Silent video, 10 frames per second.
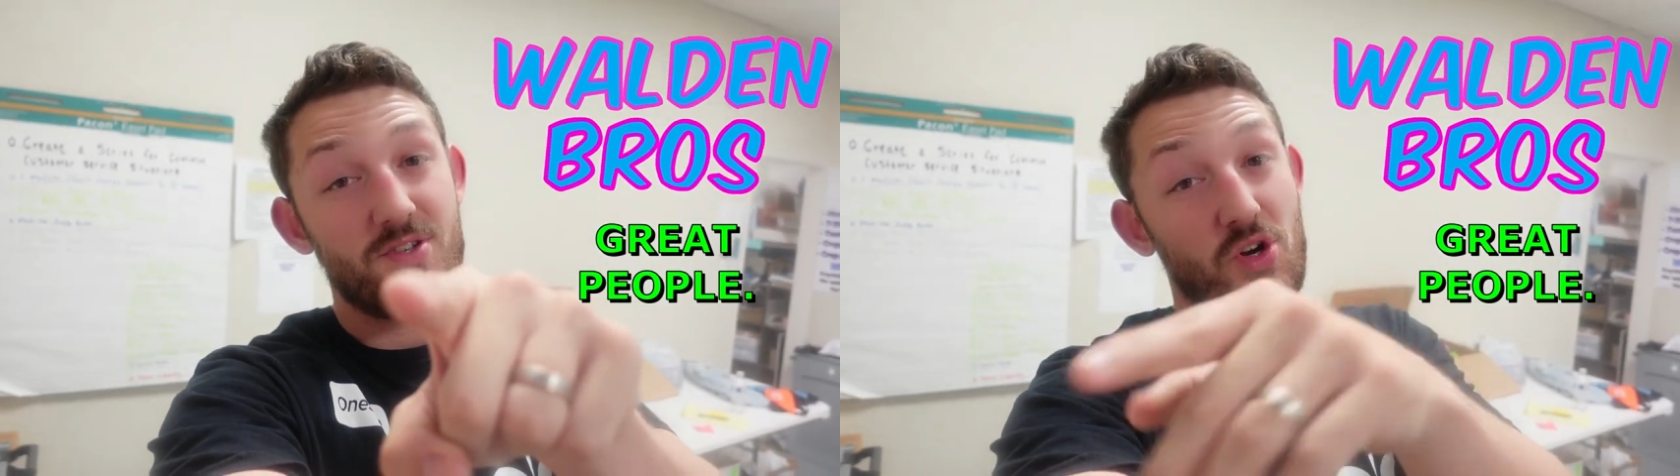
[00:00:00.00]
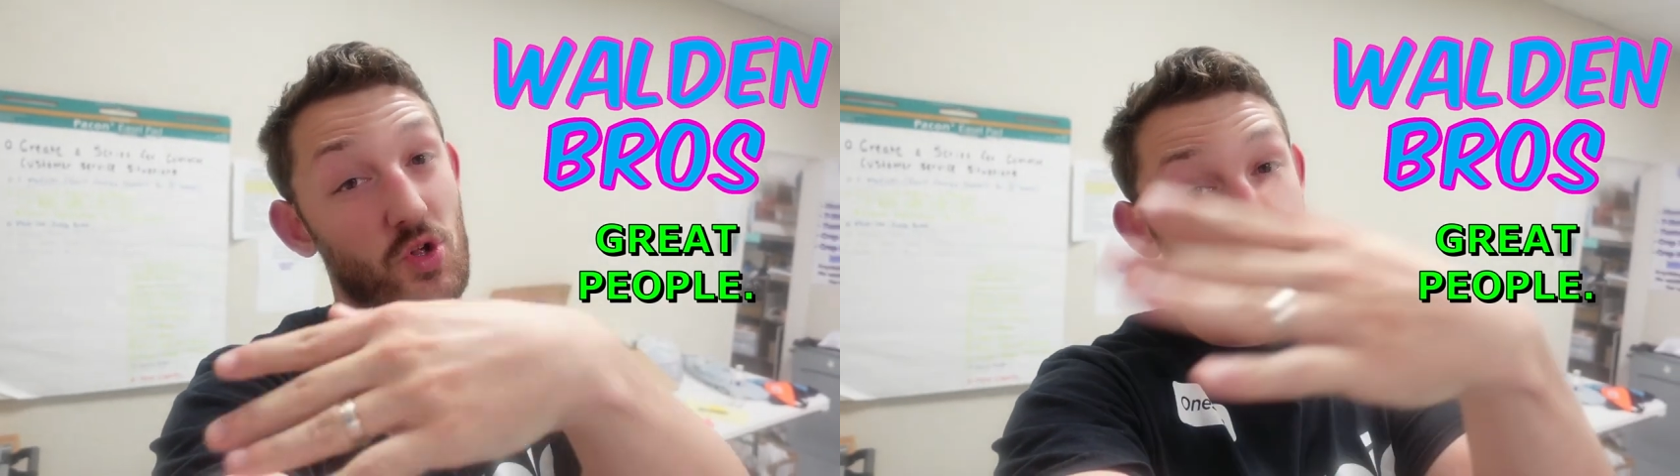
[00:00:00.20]

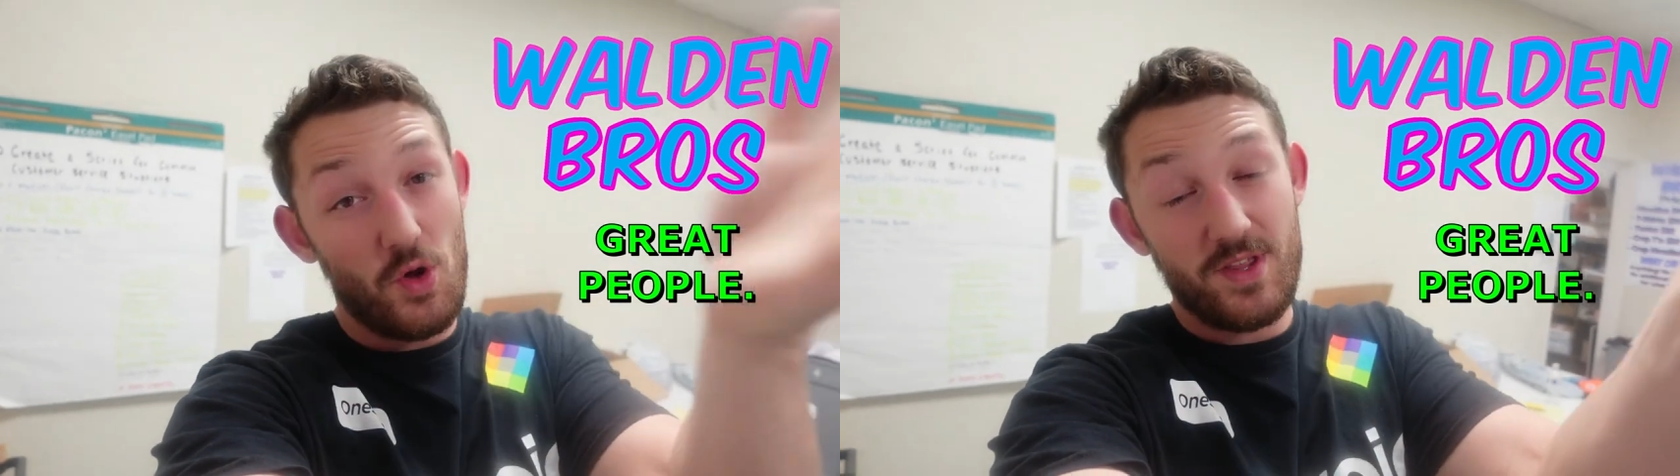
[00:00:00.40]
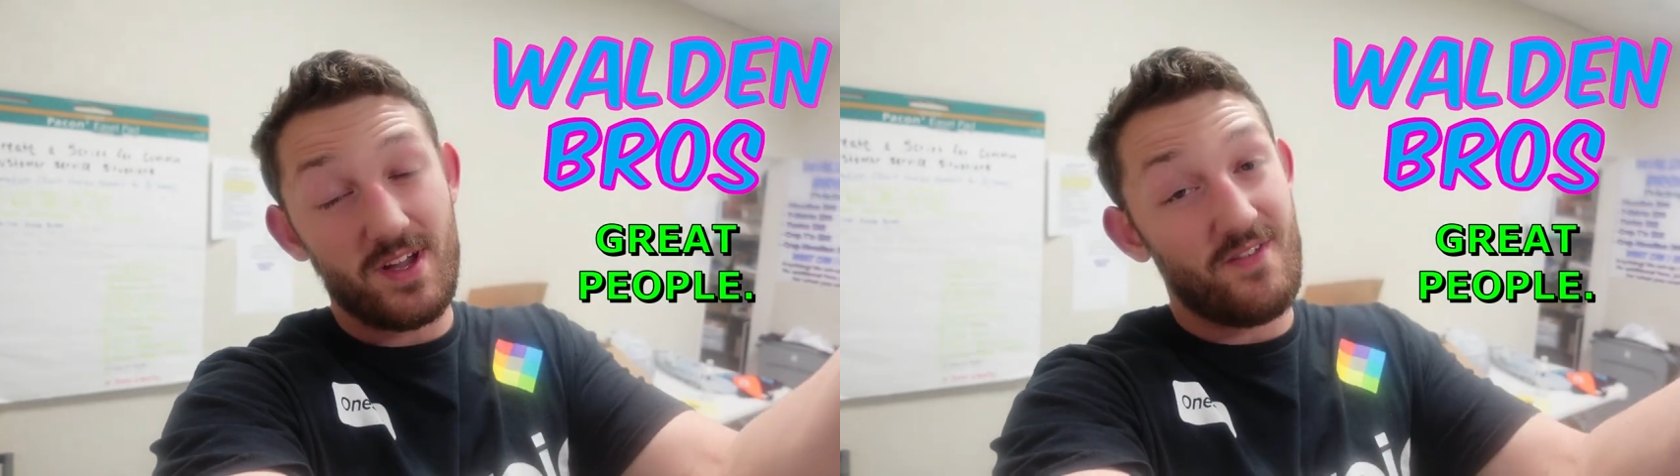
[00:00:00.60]
or
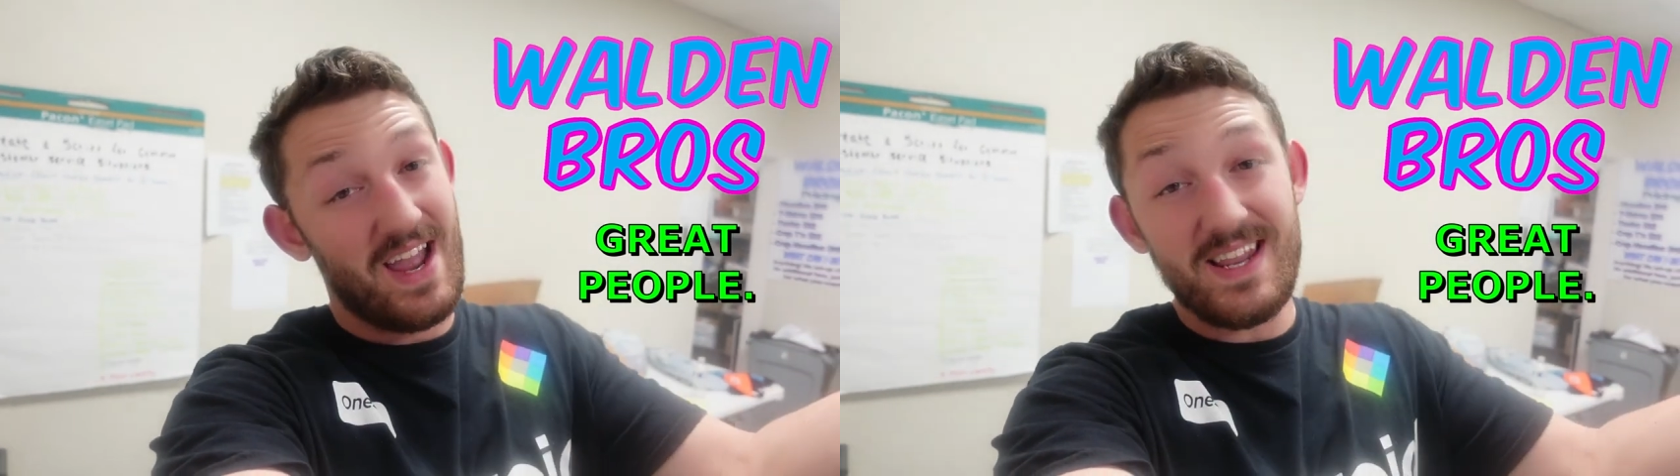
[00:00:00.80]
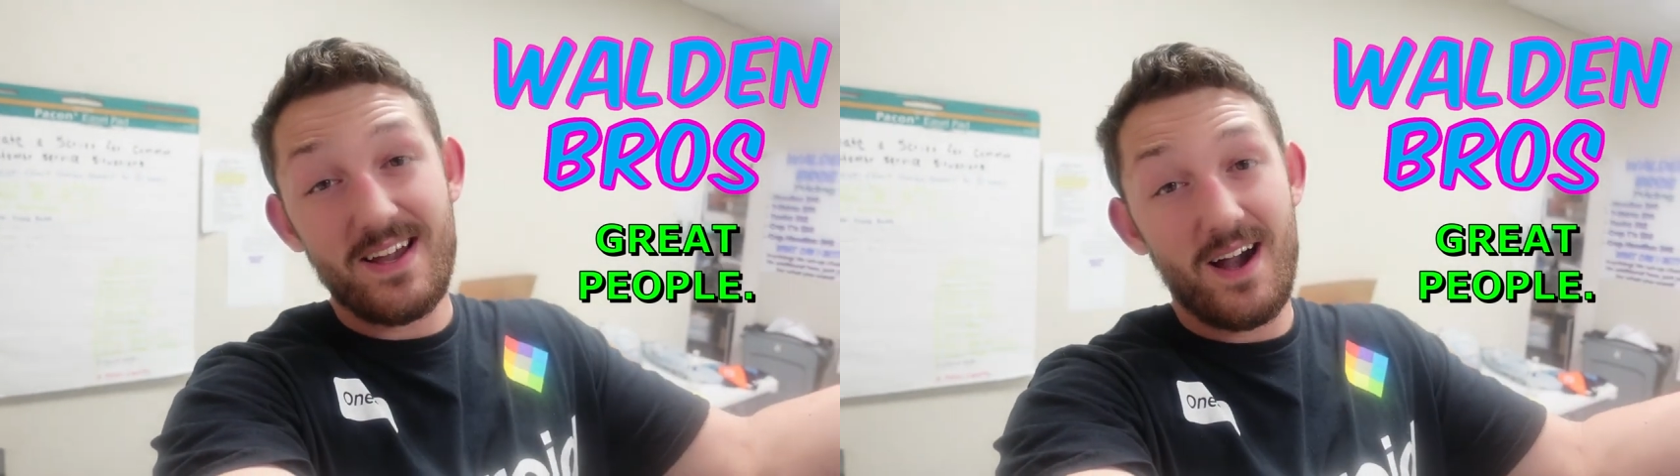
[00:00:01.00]
clothing of
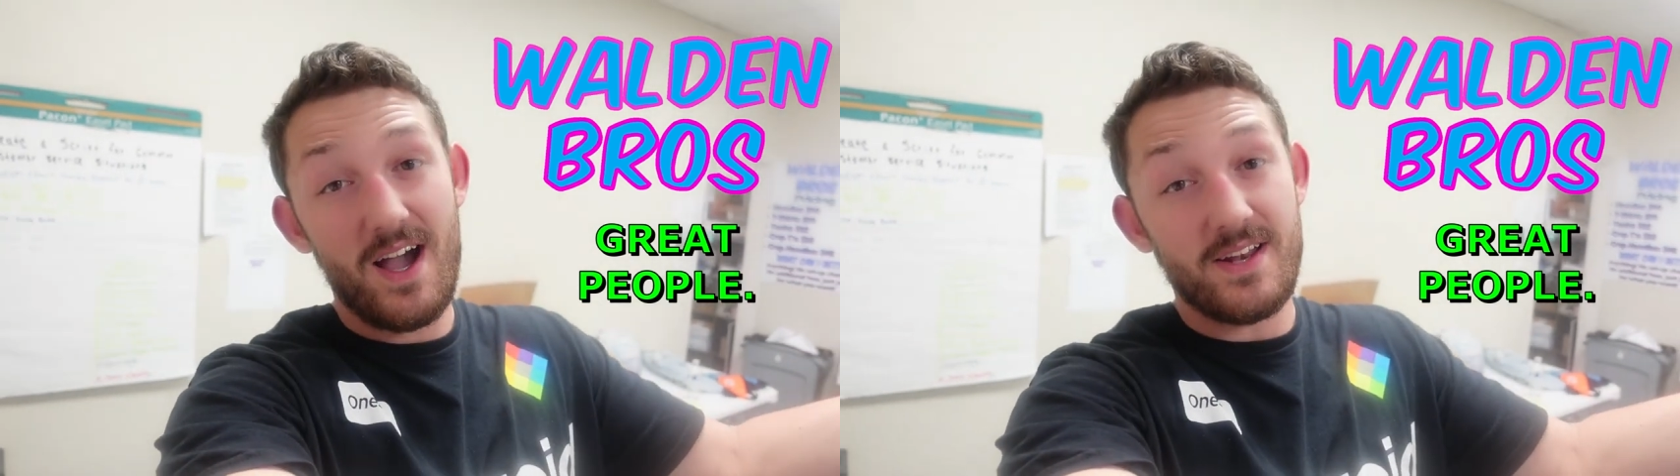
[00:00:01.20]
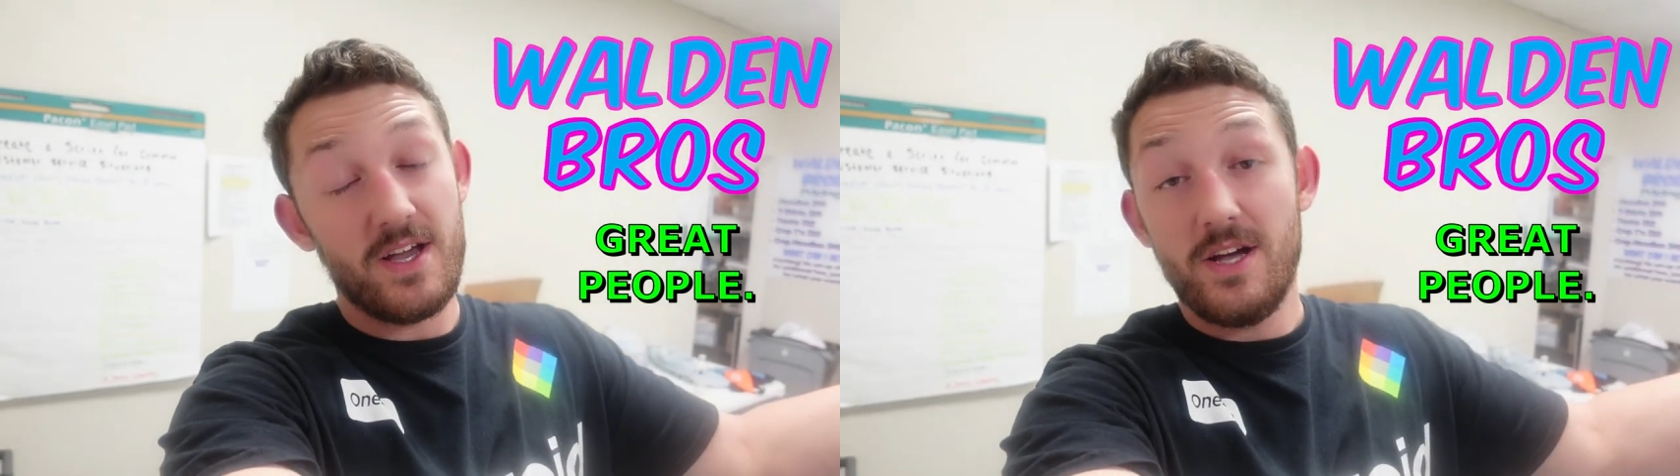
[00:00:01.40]
any
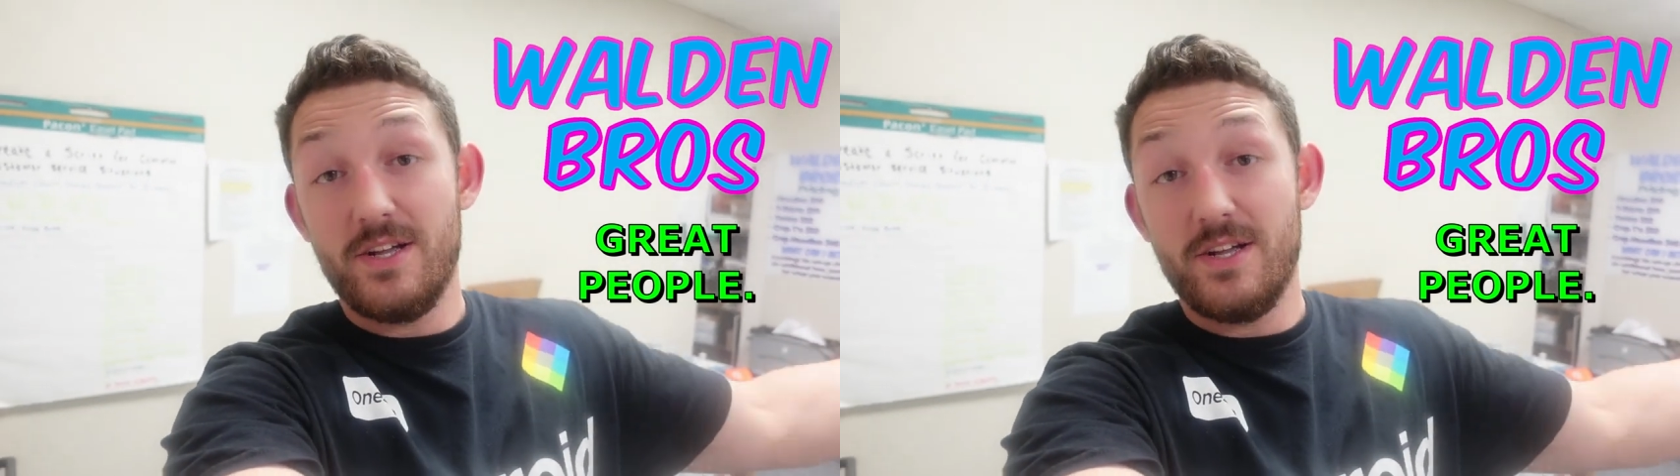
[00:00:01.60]
kind,